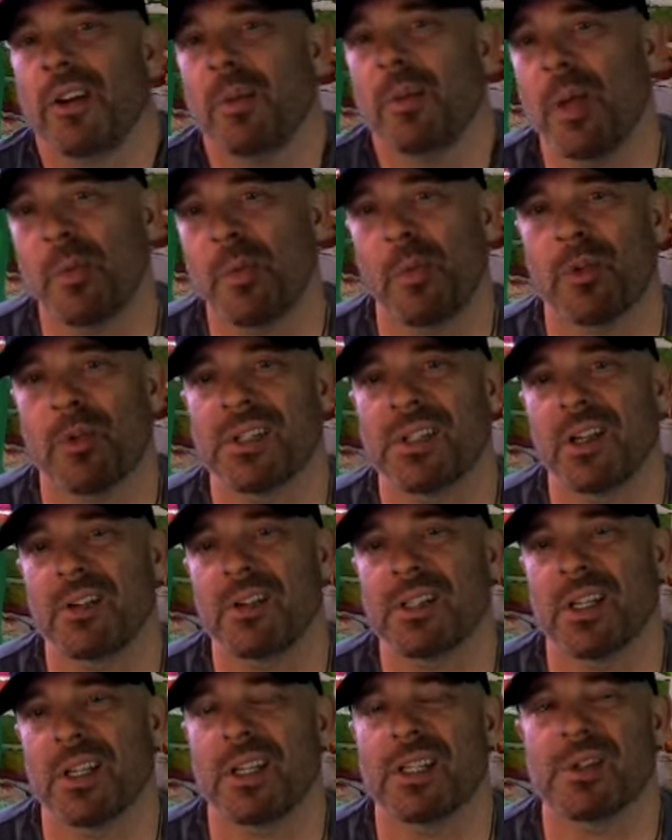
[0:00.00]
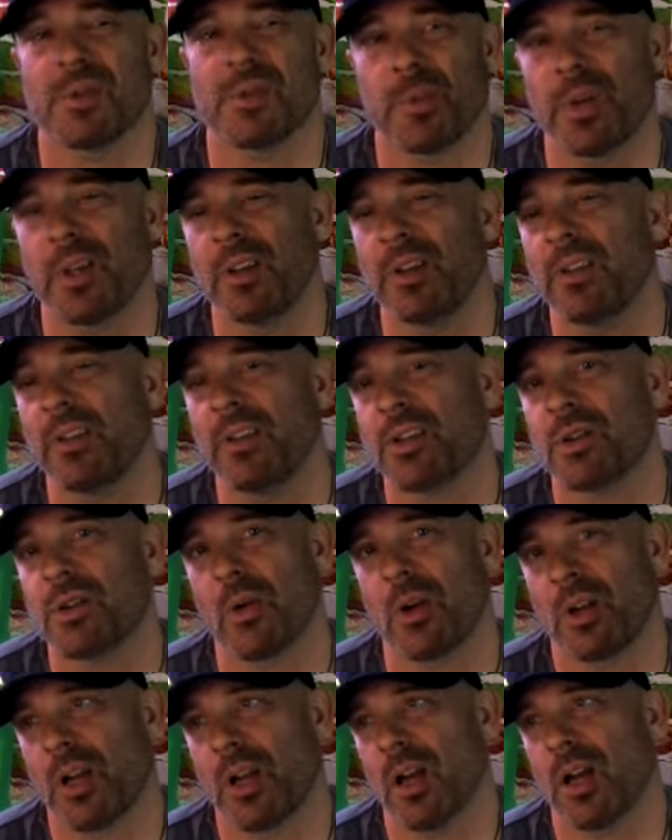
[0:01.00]
to make more sales. And it's really the
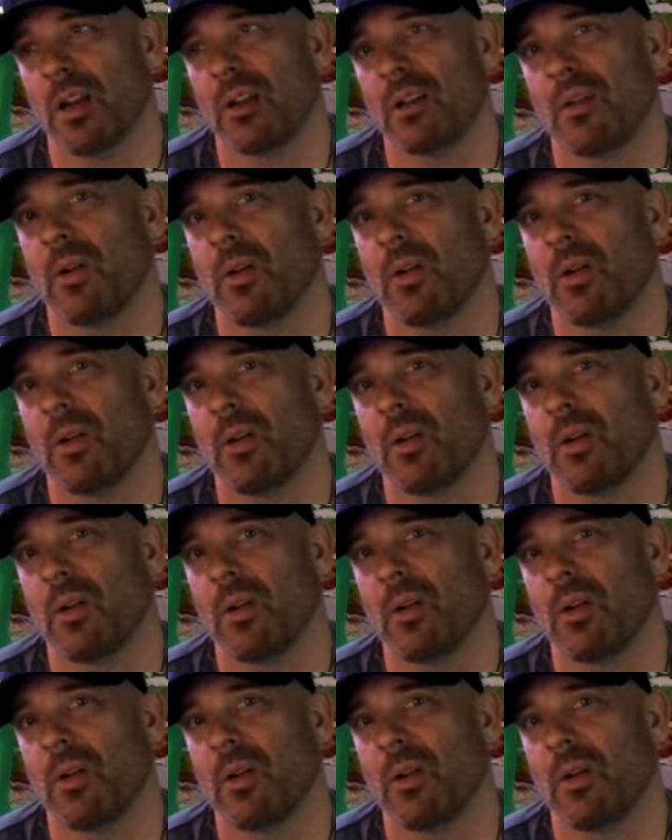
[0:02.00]
shortcut.